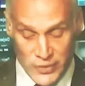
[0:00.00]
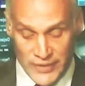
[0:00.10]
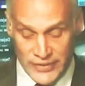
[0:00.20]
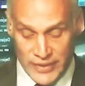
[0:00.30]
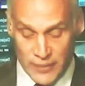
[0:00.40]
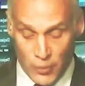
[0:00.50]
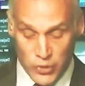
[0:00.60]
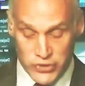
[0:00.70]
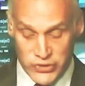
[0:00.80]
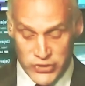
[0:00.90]
around the
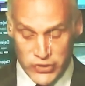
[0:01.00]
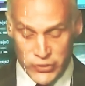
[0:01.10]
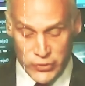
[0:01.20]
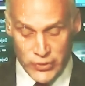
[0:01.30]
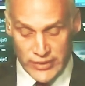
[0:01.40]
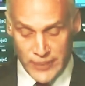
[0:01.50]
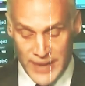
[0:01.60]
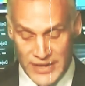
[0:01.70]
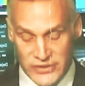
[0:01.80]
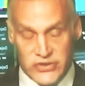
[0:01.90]
abortion issue and the
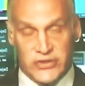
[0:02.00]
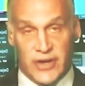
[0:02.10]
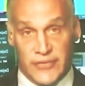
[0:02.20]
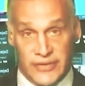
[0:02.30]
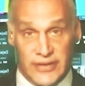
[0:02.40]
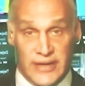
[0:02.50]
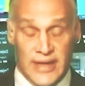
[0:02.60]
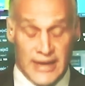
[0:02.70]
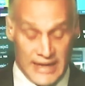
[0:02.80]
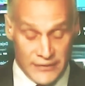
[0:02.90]
passage of the
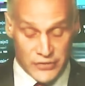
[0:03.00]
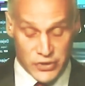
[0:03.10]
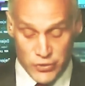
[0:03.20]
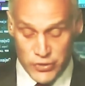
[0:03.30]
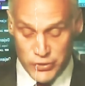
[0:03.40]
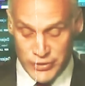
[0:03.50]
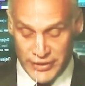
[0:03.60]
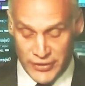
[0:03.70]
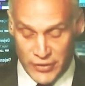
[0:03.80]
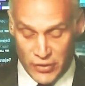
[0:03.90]
infrastructure
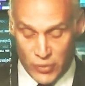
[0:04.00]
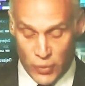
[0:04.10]
deal.